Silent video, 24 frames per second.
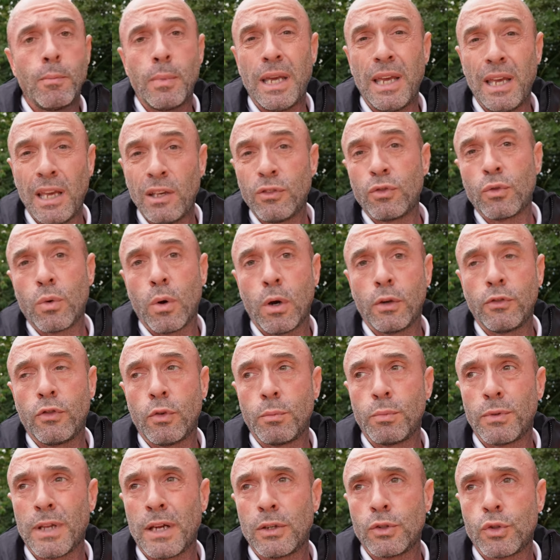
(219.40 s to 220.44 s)
it is quite a
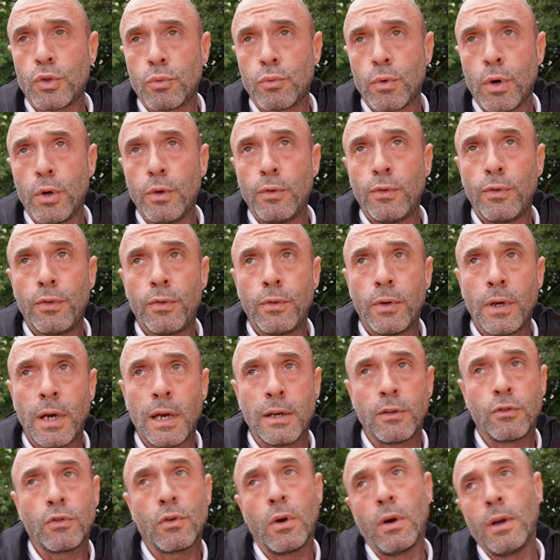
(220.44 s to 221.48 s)
substantial roof,
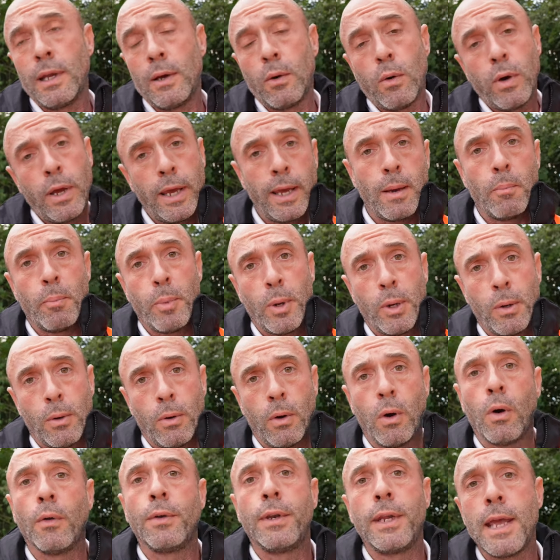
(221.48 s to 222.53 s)
and it's got a little hip
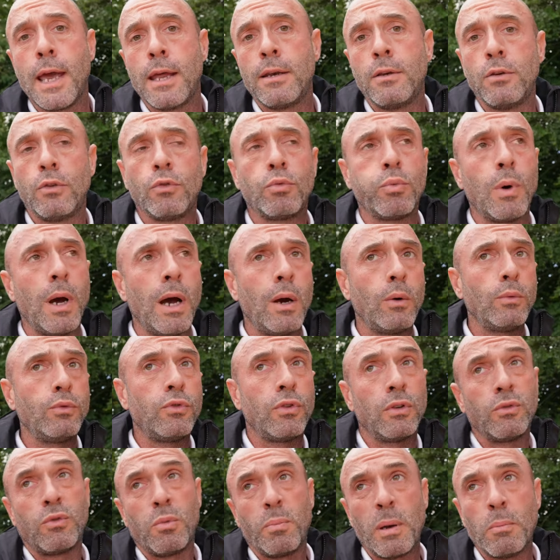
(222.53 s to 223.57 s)
on the end as well,
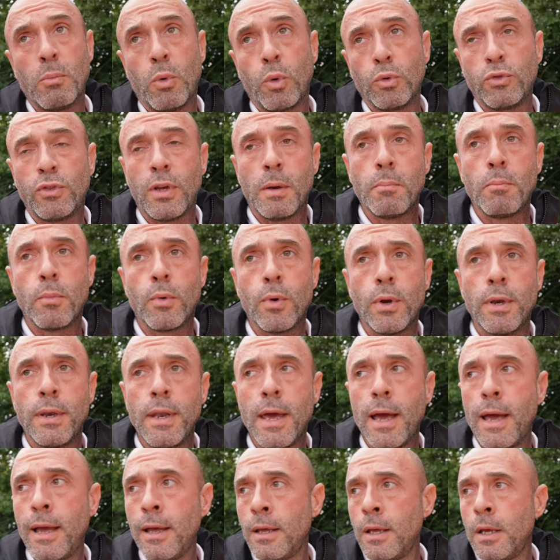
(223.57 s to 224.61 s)
so it's a bit more timber in
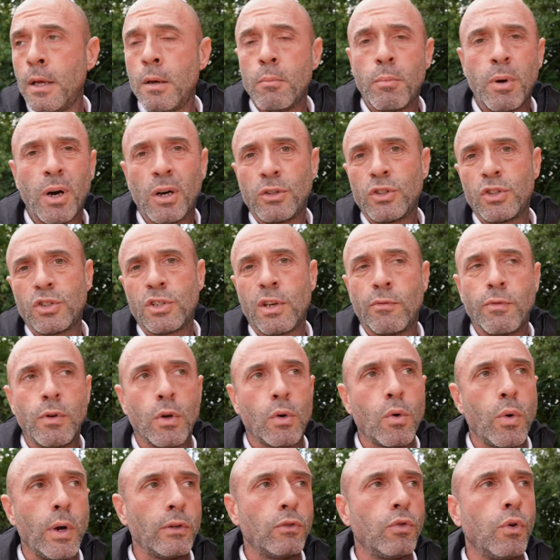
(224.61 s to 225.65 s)
there. But I'll just give you
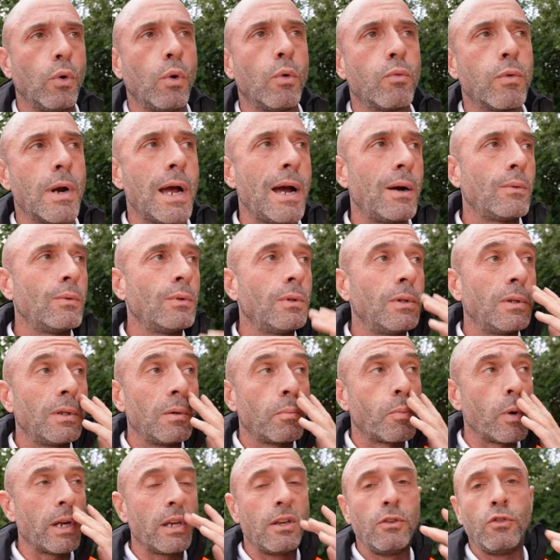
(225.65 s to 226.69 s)
a quick tour around.
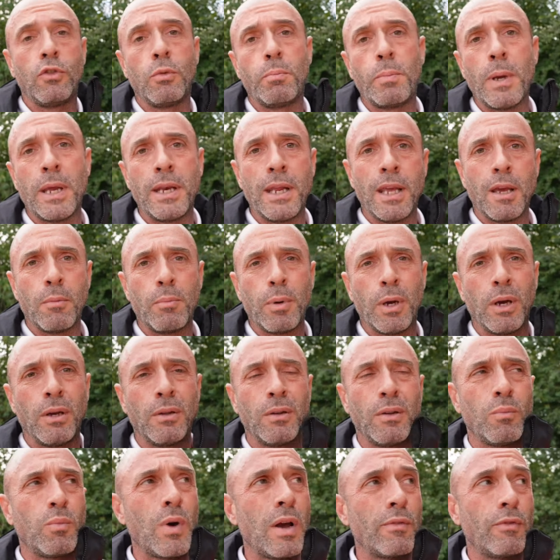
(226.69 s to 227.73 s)
The brickies have been here, but
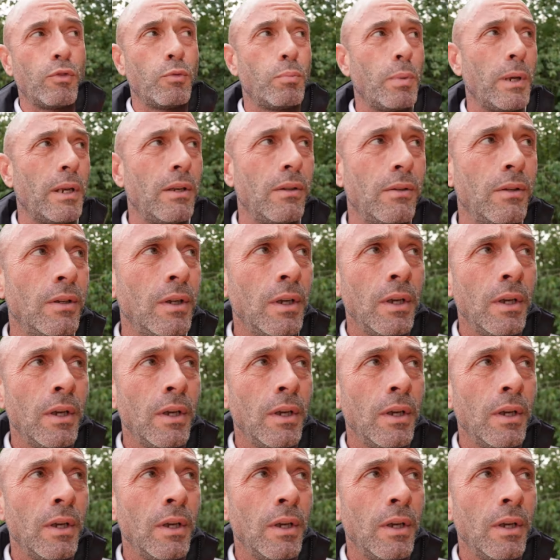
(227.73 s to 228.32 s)
the weather's been